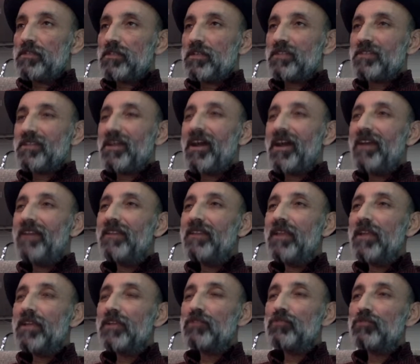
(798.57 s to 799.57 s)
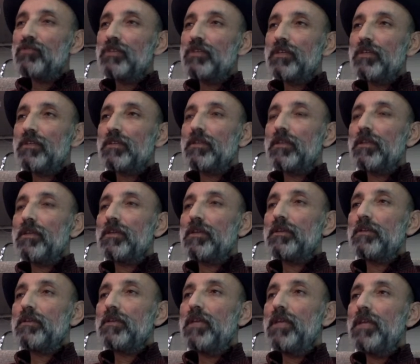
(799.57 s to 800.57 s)
Because I like to get like
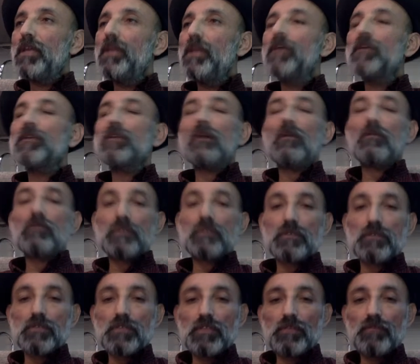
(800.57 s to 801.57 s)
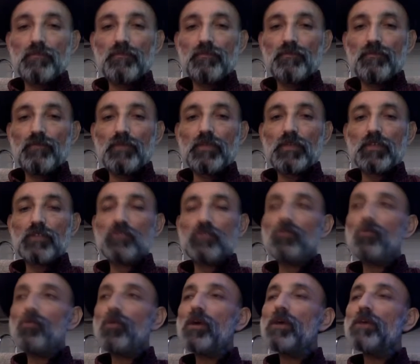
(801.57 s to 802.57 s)
8 hours of sleep. Because you
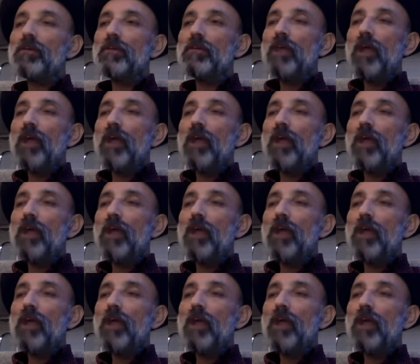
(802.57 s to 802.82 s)
know why?